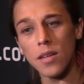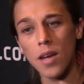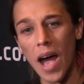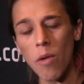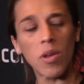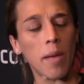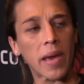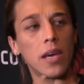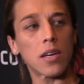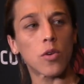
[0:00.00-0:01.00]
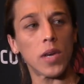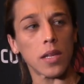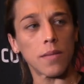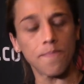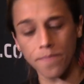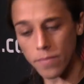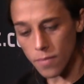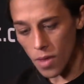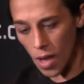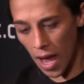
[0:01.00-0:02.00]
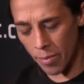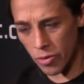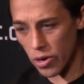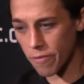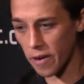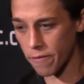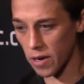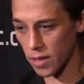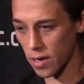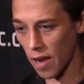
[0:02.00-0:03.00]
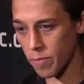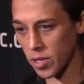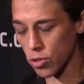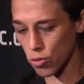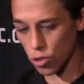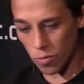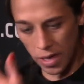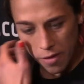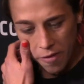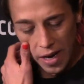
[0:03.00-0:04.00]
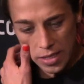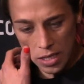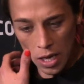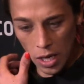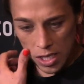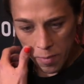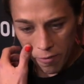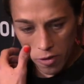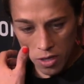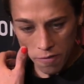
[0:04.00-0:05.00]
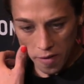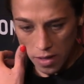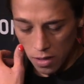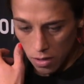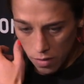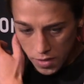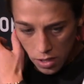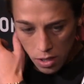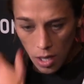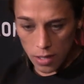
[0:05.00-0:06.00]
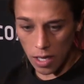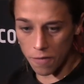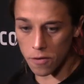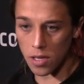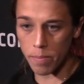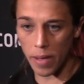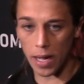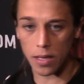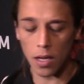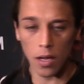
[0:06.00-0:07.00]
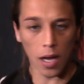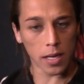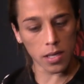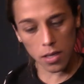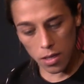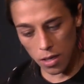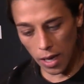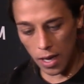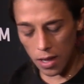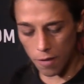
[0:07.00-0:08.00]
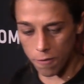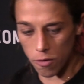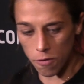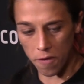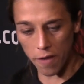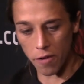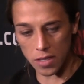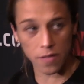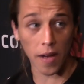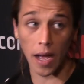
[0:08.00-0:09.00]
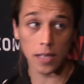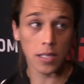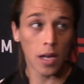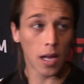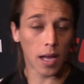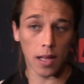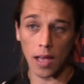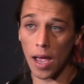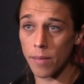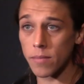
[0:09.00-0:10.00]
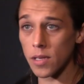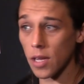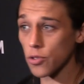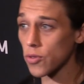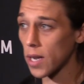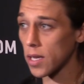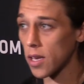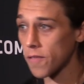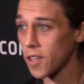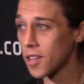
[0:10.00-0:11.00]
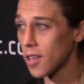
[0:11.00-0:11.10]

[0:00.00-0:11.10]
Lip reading: I want to make her quit. I'm a real fight rounder. I've been through so many fights. It's my 14th fight in the UFC, 10th for the belt. I had a few 5 rounds fights, and I'm a naturally gifted